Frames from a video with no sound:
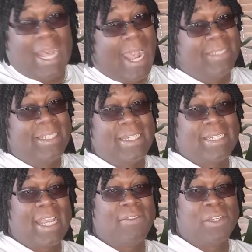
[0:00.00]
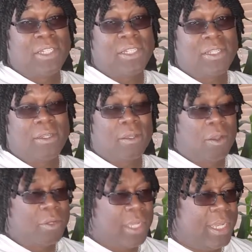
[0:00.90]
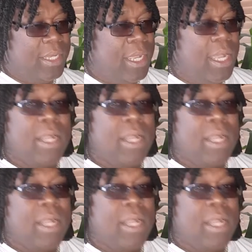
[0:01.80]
I didn't say this, okay?